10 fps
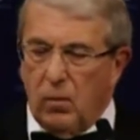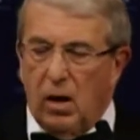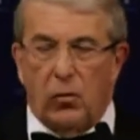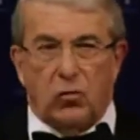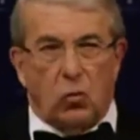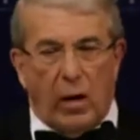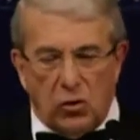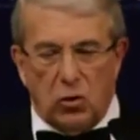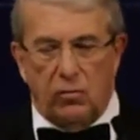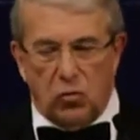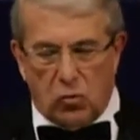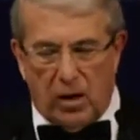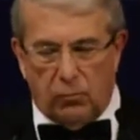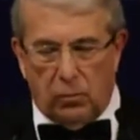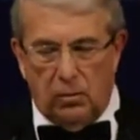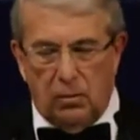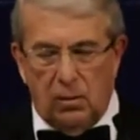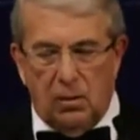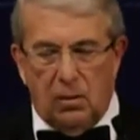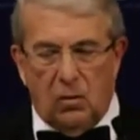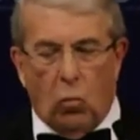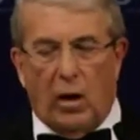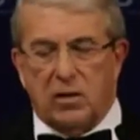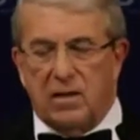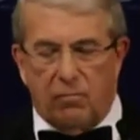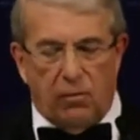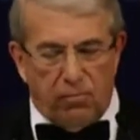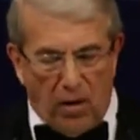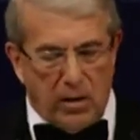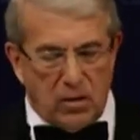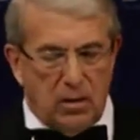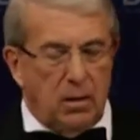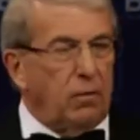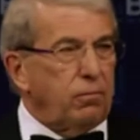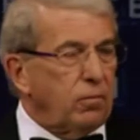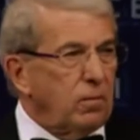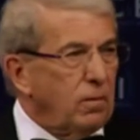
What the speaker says: and the direction of travel, whilst never fast enough,